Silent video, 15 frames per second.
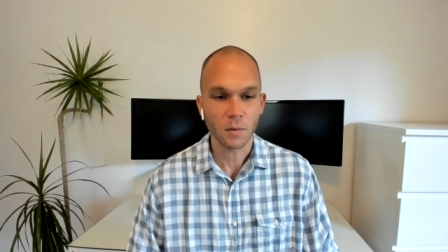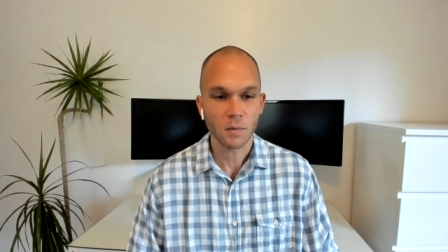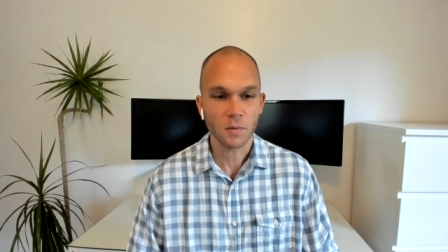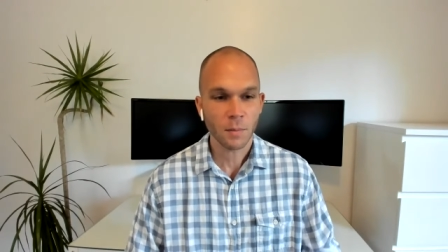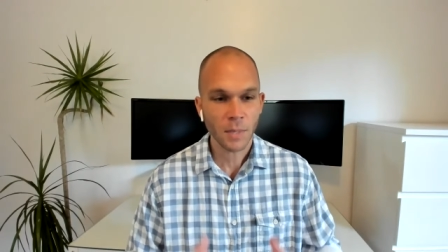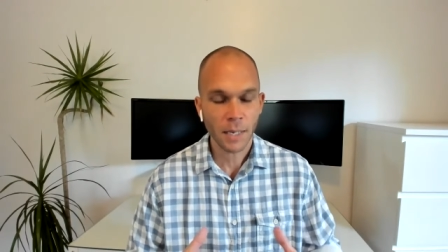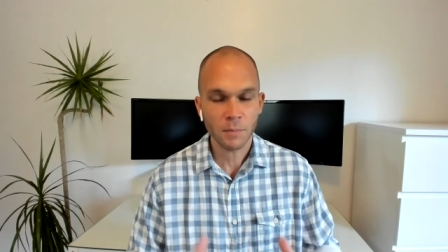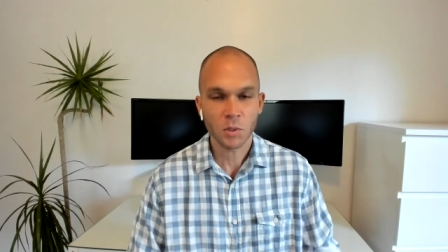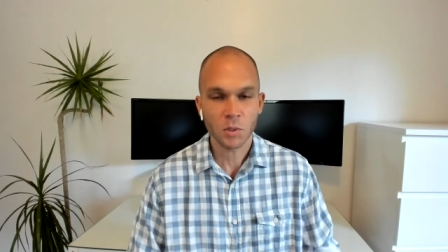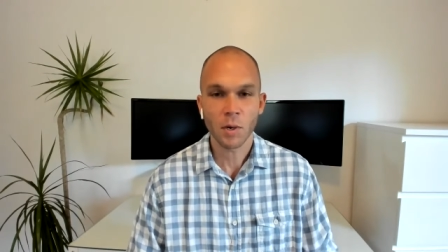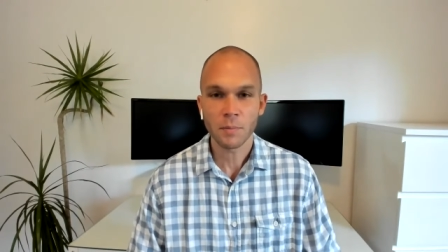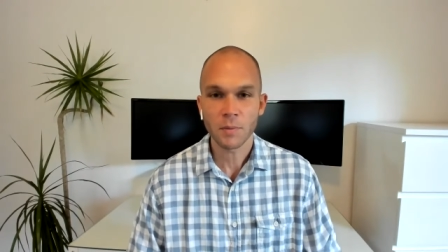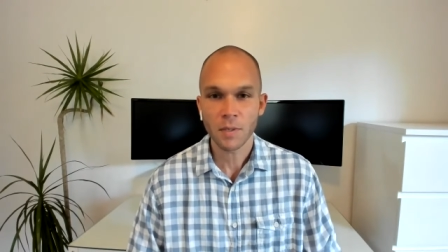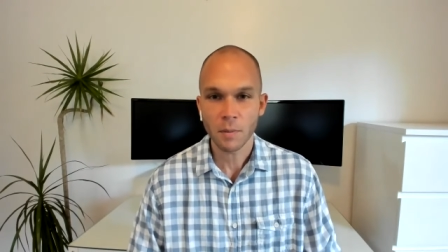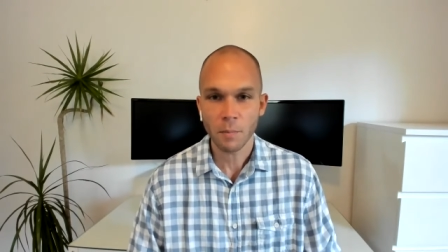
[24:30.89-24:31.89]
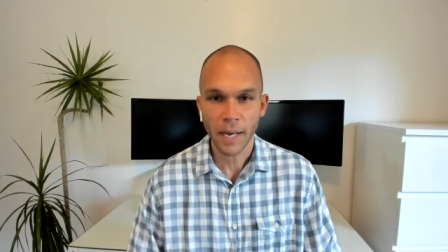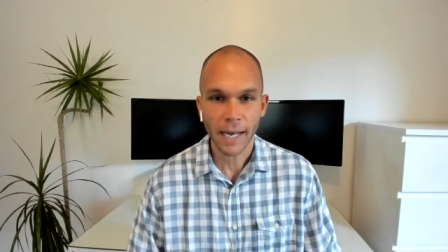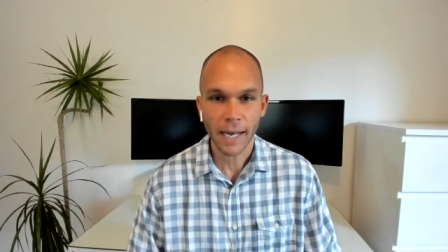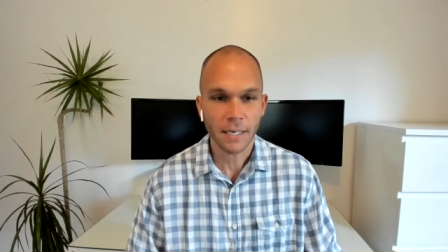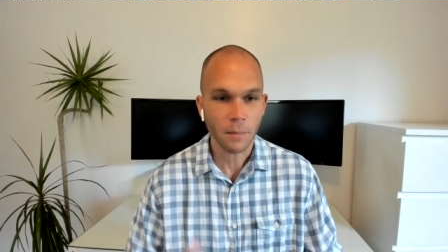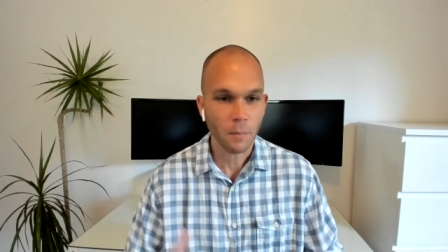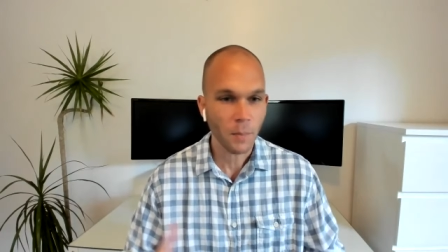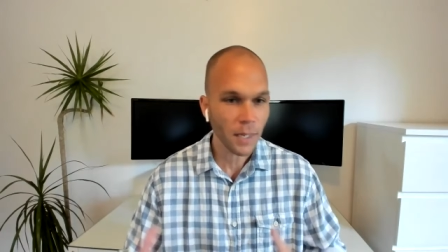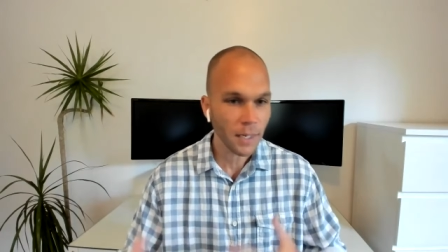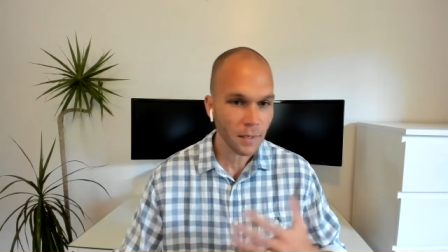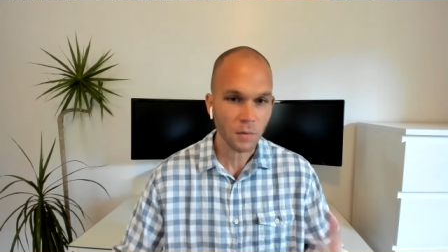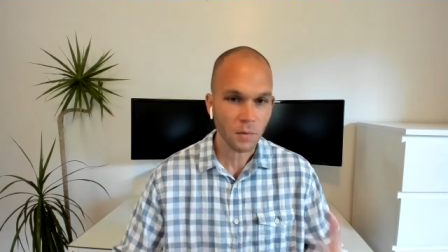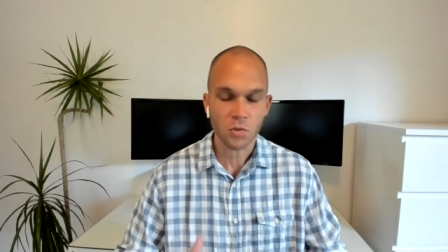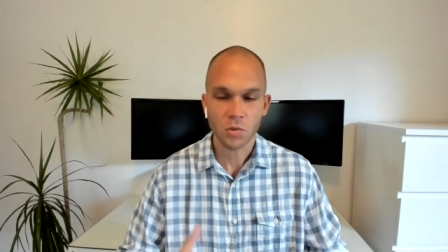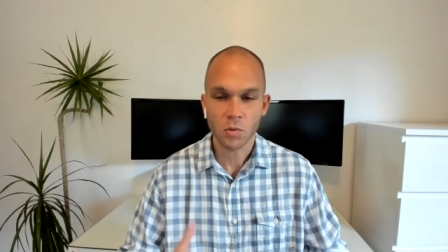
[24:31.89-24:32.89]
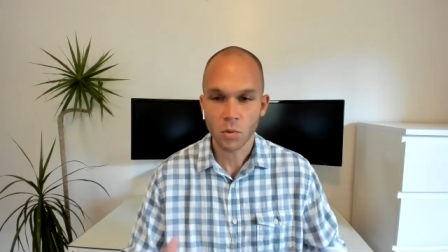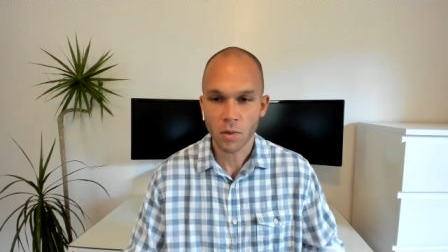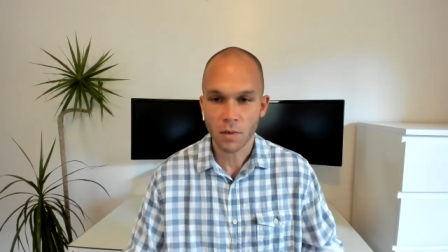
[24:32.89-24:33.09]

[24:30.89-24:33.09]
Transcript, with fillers: sometimes you go up to the bat and depending on the score